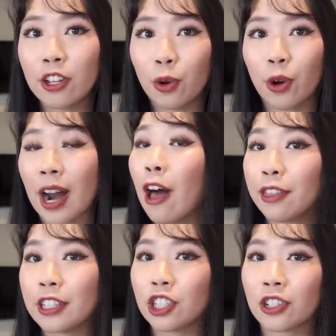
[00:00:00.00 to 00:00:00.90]
your
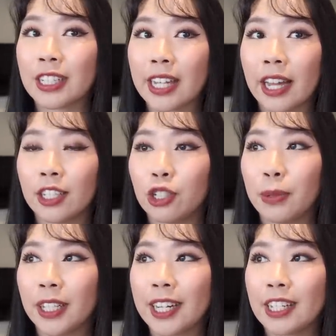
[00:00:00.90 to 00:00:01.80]
health insurance
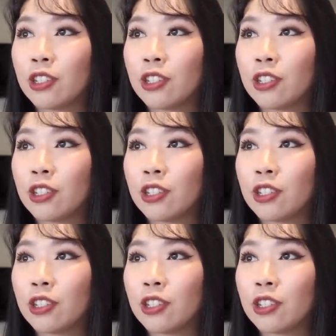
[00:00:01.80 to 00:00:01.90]
eligibility.